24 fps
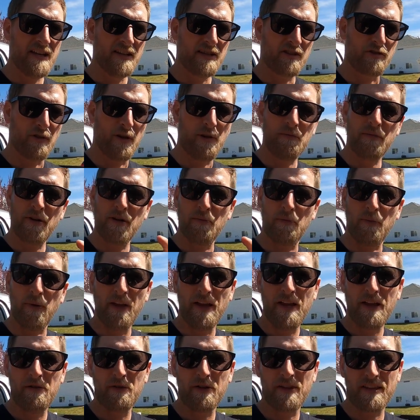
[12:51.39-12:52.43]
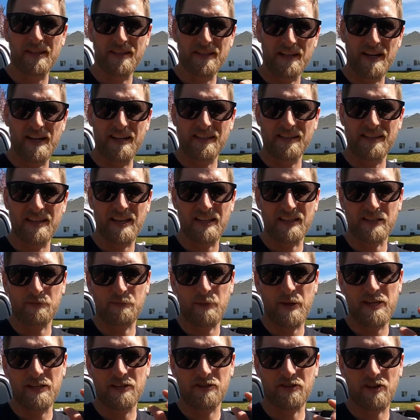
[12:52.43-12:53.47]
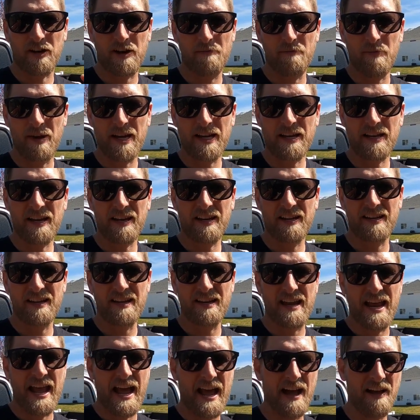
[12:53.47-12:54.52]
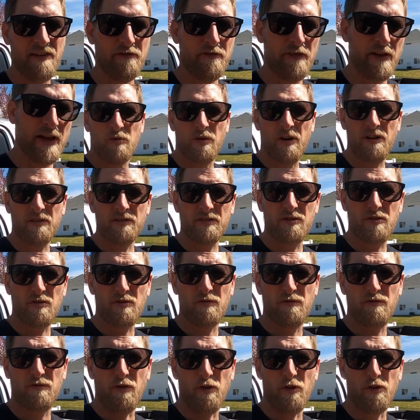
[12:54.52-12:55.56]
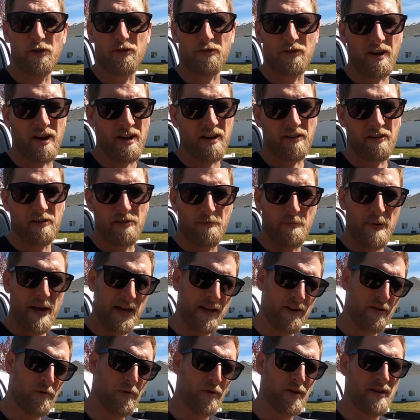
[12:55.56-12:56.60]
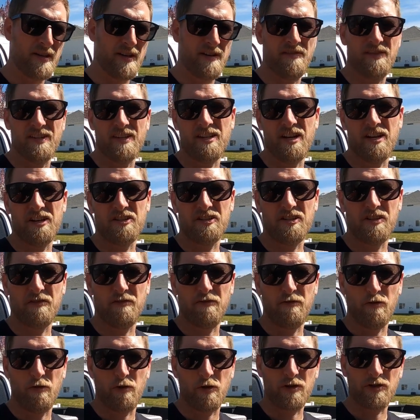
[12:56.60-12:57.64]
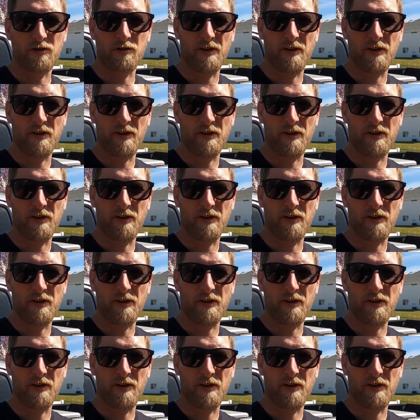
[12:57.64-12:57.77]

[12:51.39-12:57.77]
So I'm gonna play with the size of that spacer. I might cut it in half. When I was going full throttle, the pedal wouldn't even touch the floor.